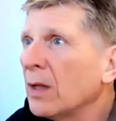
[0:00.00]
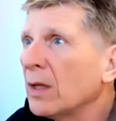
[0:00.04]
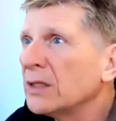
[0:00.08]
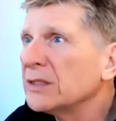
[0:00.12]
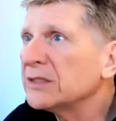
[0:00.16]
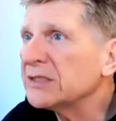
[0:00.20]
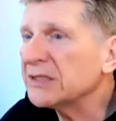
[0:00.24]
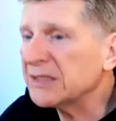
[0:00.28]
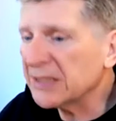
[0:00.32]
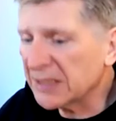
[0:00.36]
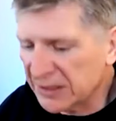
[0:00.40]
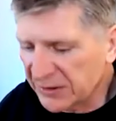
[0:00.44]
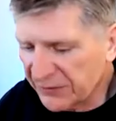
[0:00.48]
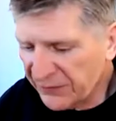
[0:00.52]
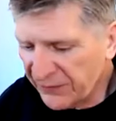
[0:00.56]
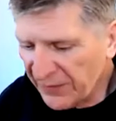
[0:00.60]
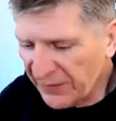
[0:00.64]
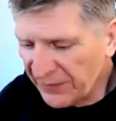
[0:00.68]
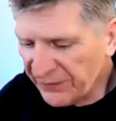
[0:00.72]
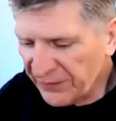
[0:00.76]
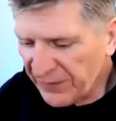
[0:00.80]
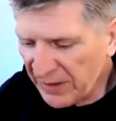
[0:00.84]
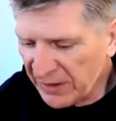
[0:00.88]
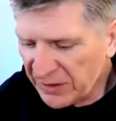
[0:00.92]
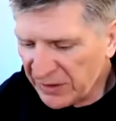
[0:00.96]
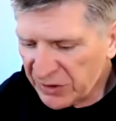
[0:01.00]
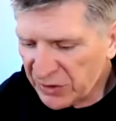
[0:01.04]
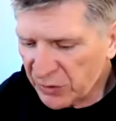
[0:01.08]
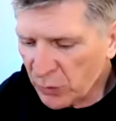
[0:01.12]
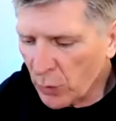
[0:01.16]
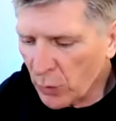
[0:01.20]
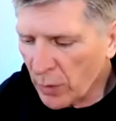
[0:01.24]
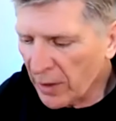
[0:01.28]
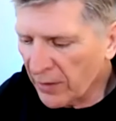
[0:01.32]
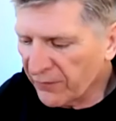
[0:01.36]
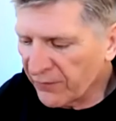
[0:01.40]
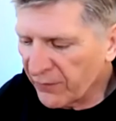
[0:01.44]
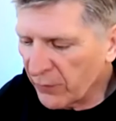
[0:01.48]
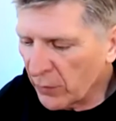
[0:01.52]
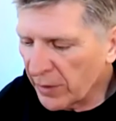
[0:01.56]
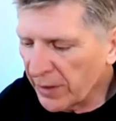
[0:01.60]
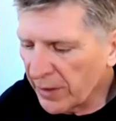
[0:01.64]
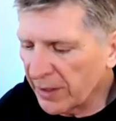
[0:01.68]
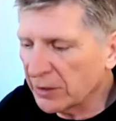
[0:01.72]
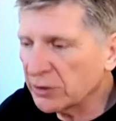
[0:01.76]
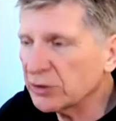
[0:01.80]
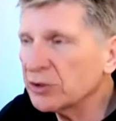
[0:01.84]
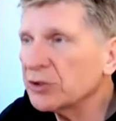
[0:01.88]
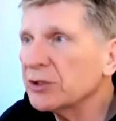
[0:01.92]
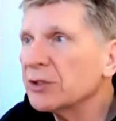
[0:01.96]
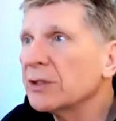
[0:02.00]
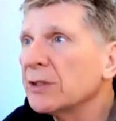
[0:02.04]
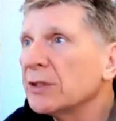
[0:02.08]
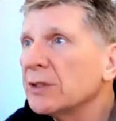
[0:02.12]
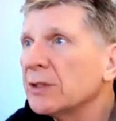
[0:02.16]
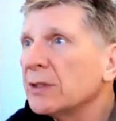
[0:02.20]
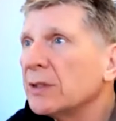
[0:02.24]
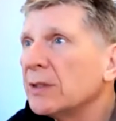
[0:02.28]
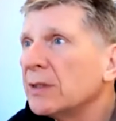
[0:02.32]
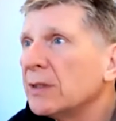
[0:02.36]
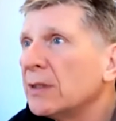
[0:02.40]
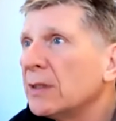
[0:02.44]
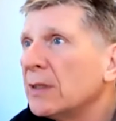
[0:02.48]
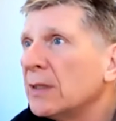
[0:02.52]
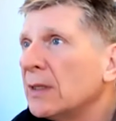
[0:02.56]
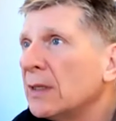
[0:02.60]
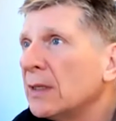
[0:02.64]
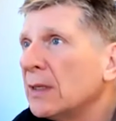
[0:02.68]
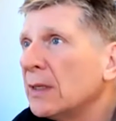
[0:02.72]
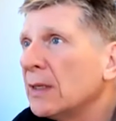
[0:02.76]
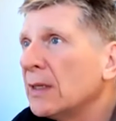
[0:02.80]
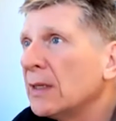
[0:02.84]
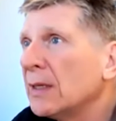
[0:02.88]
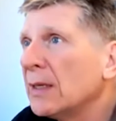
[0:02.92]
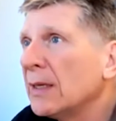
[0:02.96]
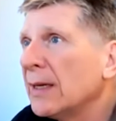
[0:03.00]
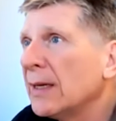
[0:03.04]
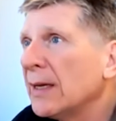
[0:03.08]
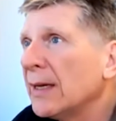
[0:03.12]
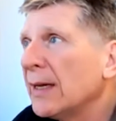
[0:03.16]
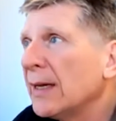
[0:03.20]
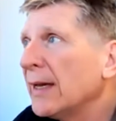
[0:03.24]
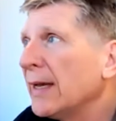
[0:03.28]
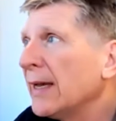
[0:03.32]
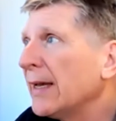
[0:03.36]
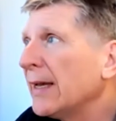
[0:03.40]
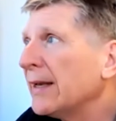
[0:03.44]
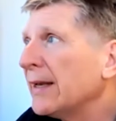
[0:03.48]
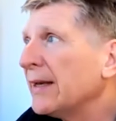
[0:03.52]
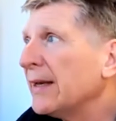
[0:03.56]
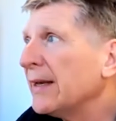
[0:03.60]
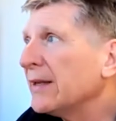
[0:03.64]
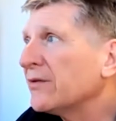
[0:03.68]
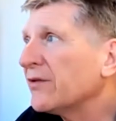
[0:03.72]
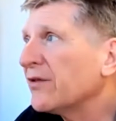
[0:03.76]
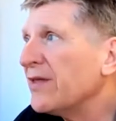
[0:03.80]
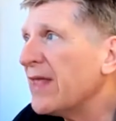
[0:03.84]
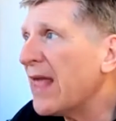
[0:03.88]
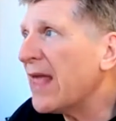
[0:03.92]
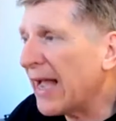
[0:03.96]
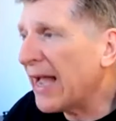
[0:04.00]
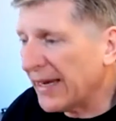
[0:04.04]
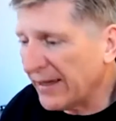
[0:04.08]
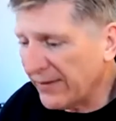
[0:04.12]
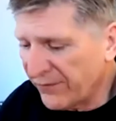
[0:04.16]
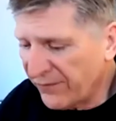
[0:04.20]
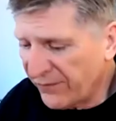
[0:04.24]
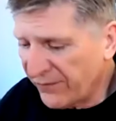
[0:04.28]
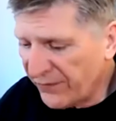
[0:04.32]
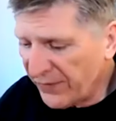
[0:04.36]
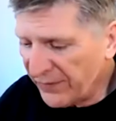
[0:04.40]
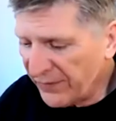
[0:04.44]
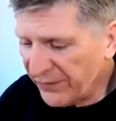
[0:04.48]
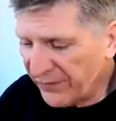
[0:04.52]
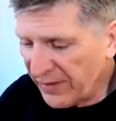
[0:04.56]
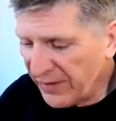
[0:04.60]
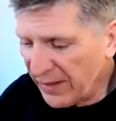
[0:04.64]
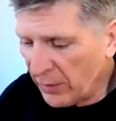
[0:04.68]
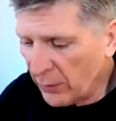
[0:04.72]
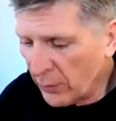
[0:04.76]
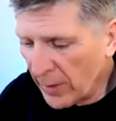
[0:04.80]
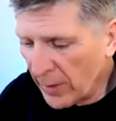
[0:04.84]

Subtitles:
650 square footage. And it's 950